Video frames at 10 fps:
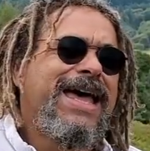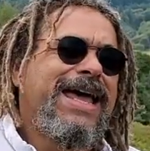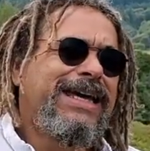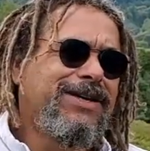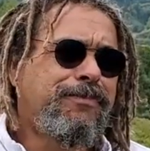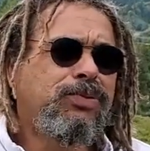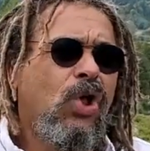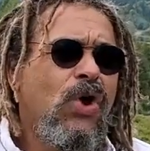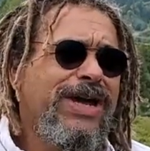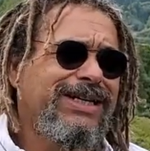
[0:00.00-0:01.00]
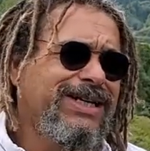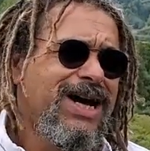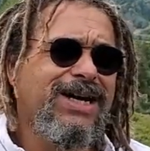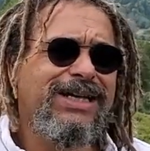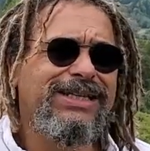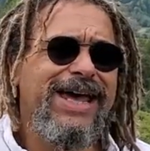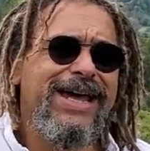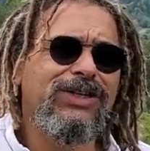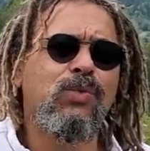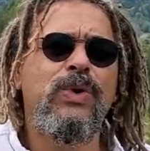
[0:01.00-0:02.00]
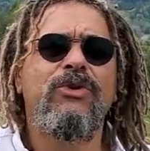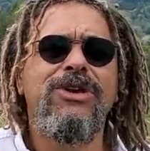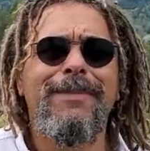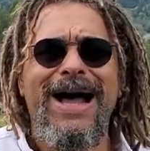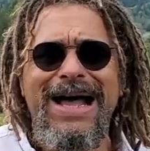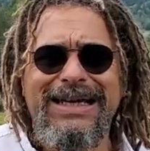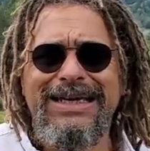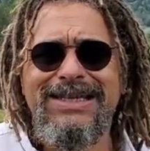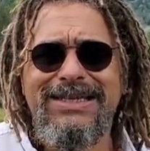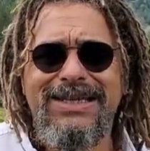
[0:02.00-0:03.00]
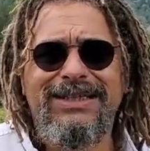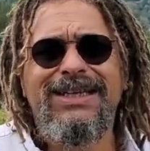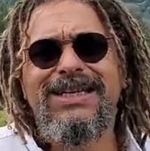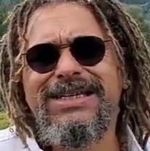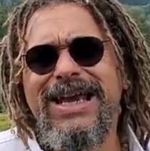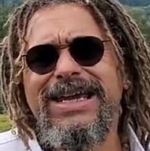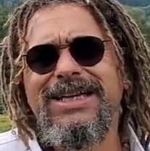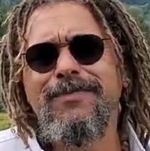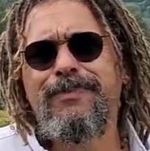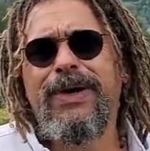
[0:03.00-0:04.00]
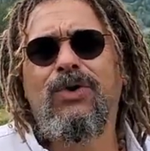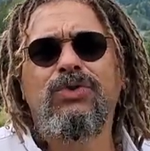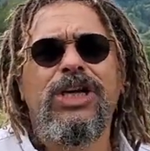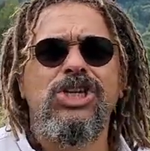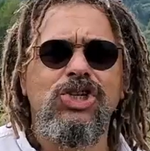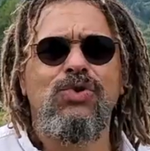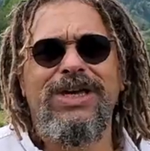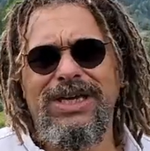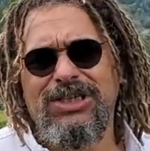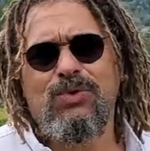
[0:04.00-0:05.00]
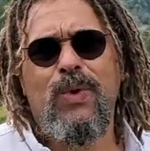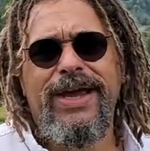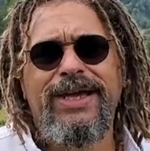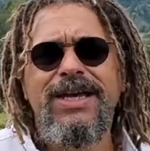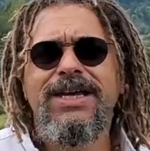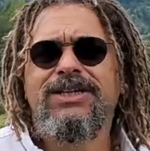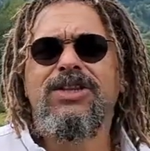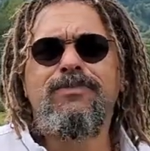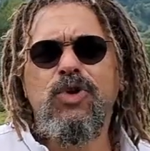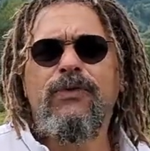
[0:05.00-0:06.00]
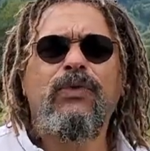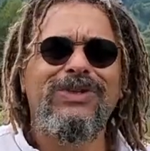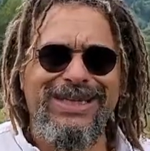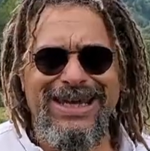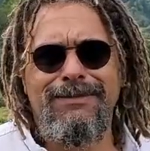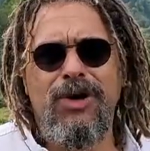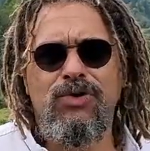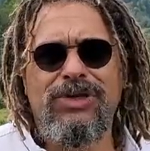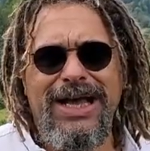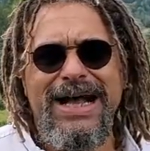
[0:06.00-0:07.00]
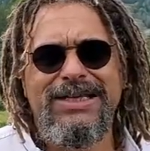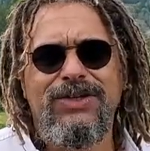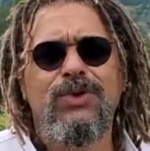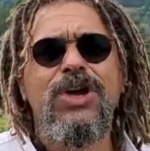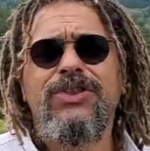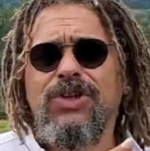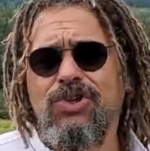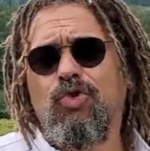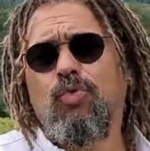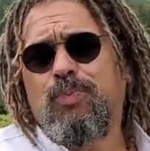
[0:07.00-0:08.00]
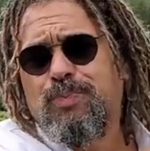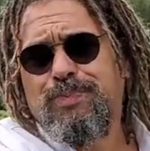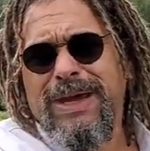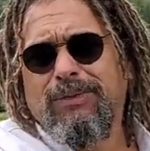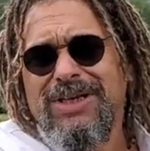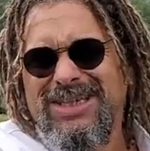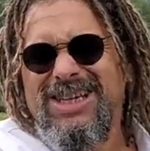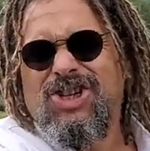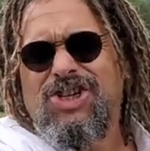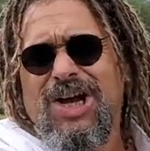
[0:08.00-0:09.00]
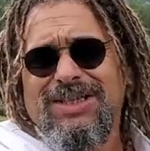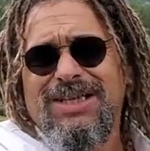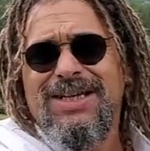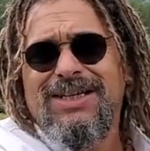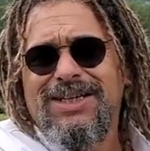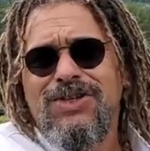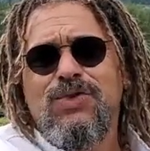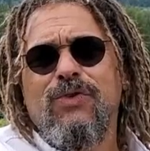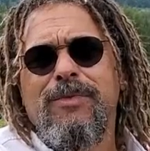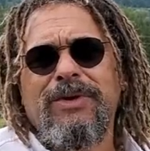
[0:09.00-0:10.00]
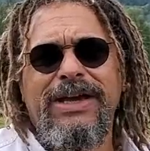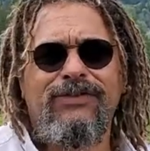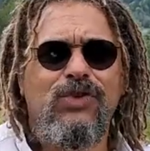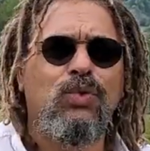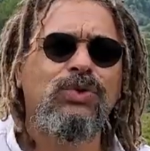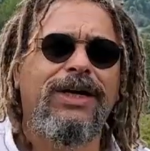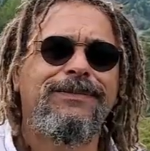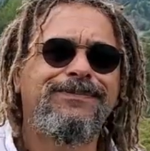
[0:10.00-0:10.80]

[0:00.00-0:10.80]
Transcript: He'd employed an architect, William Atkinson, to design and build a new east wing to the beautiful Teignmouth Castle that you'll be able to see just in the distance over my left shoulder.